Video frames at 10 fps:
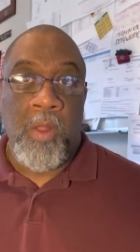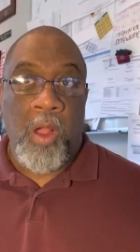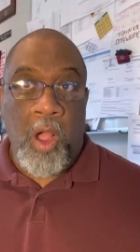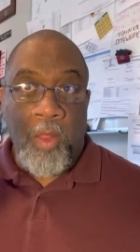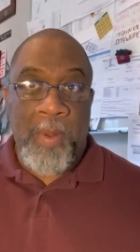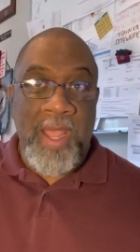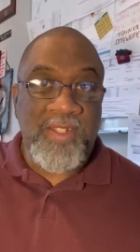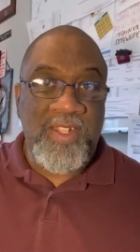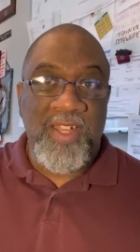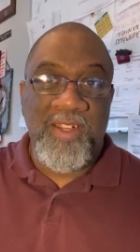All the
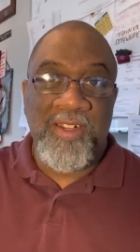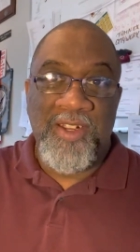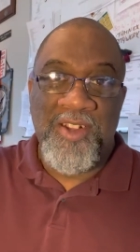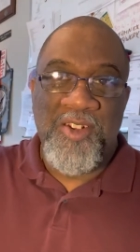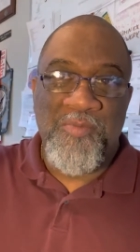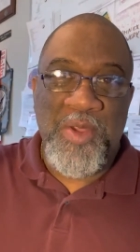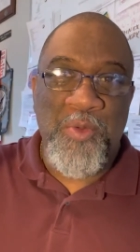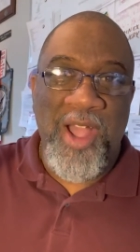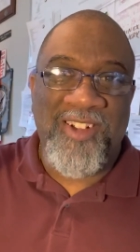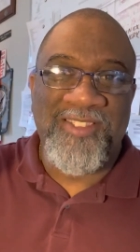best. Be
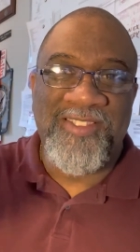well.